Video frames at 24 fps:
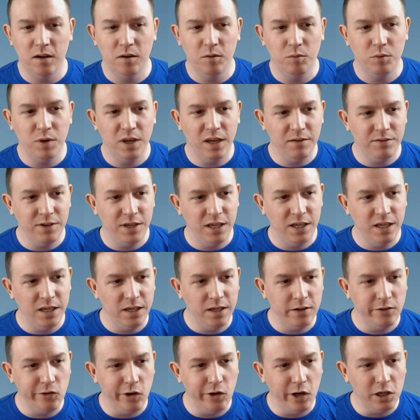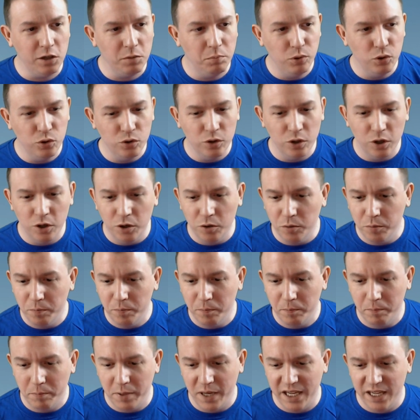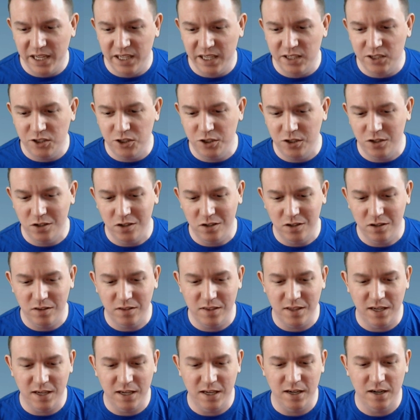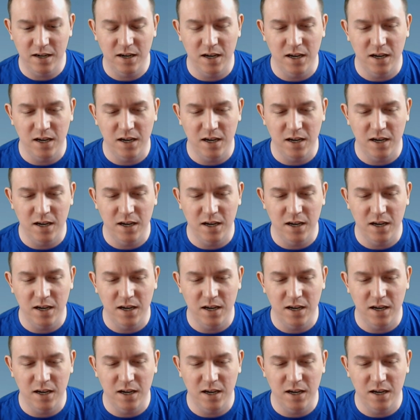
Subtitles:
have a Greg Capullo page that